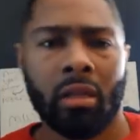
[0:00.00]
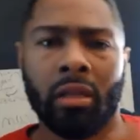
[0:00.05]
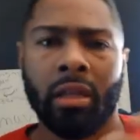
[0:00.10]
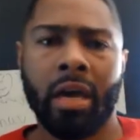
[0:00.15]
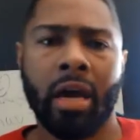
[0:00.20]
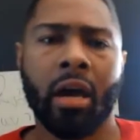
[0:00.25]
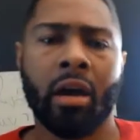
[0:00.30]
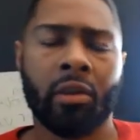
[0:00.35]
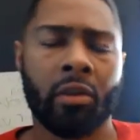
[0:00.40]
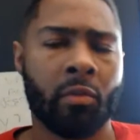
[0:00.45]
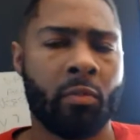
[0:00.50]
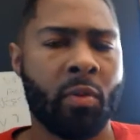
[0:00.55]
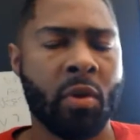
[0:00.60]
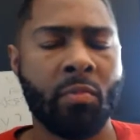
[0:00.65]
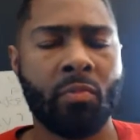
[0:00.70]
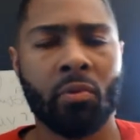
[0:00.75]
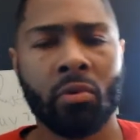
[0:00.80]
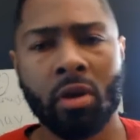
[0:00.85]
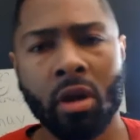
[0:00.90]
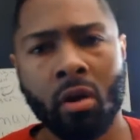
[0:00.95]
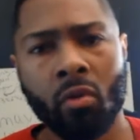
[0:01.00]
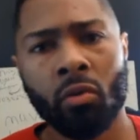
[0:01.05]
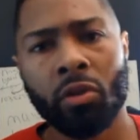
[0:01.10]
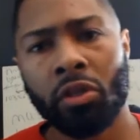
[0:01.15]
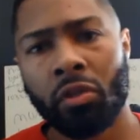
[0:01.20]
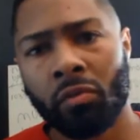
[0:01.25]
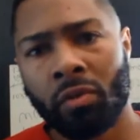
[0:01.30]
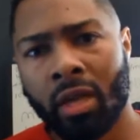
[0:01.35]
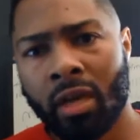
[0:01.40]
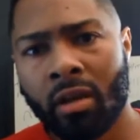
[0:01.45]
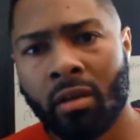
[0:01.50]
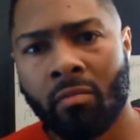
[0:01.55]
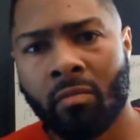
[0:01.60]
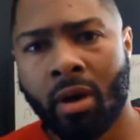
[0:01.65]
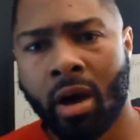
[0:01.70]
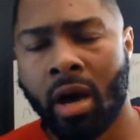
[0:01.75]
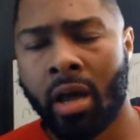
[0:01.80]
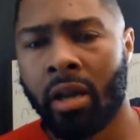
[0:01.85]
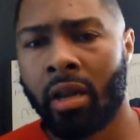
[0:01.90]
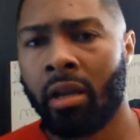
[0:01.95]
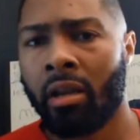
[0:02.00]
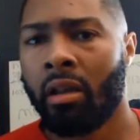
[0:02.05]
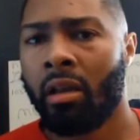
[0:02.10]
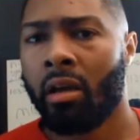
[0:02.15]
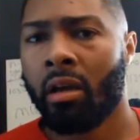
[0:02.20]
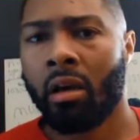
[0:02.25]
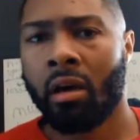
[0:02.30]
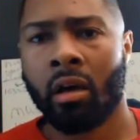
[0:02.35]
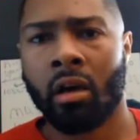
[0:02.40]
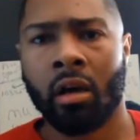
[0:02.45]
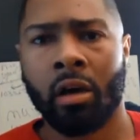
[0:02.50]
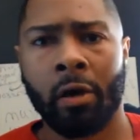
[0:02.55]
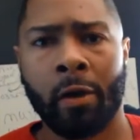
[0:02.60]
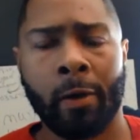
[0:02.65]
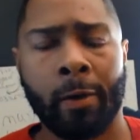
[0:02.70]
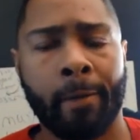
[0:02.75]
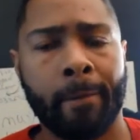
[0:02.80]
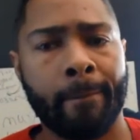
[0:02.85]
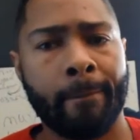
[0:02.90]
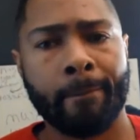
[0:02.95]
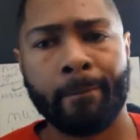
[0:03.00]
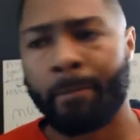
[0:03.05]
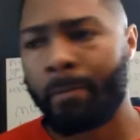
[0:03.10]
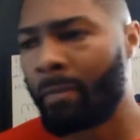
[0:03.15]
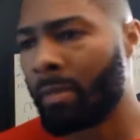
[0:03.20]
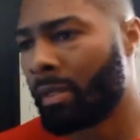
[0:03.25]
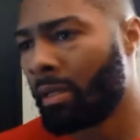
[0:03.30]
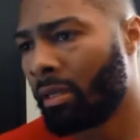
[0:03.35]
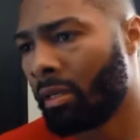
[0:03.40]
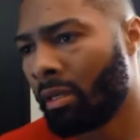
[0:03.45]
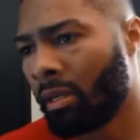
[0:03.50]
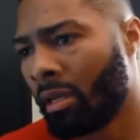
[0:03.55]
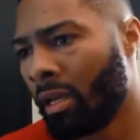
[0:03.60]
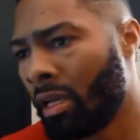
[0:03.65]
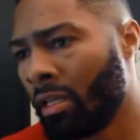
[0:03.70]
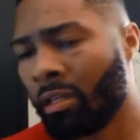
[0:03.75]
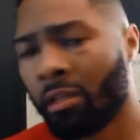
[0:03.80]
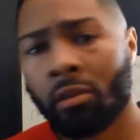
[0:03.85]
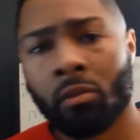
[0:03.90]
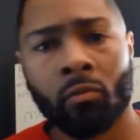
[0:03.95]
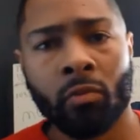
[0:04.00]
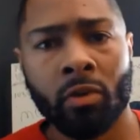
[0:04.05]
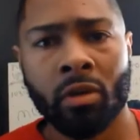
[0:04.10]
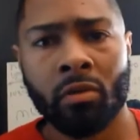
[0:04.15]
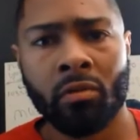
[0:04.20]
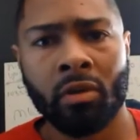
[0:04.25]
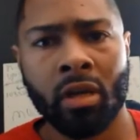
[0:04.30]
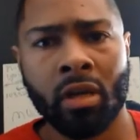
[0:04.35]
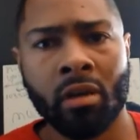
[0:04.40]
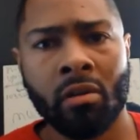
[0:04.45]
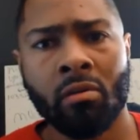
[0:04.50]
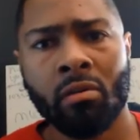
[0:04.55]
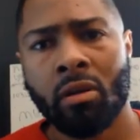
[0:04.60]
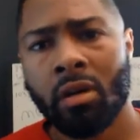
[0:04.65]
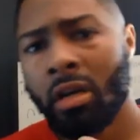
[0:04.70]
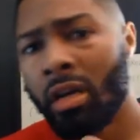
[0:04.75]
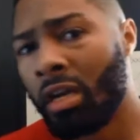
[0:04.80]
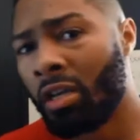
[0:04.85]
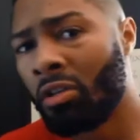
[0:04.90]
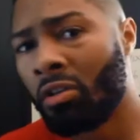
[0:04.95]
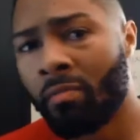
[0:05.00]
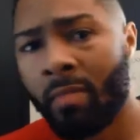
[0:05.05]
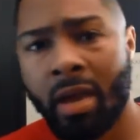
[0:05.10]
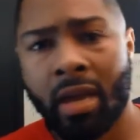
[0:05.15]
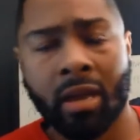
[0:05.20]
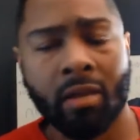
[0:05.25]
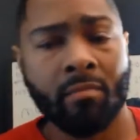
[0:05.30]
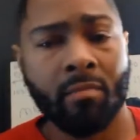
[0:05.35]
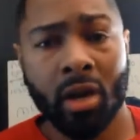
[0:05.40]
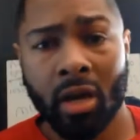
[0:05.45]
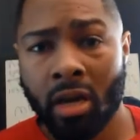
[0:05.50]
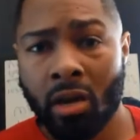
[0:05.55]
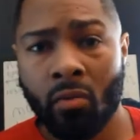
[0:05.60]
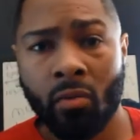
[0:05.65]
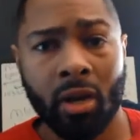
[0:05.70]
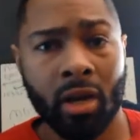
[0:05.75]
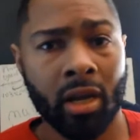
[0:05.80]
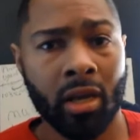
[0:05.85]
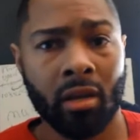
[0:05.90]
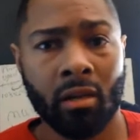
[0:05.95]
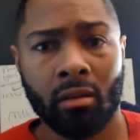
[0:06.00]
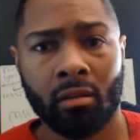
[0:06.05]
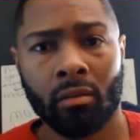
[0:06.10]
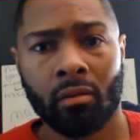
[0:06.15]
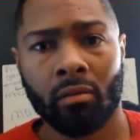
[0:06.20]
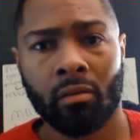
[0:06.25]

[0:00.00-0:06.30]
Let other people know what you think about it. Uh, is it the real deal? Is you making money with it?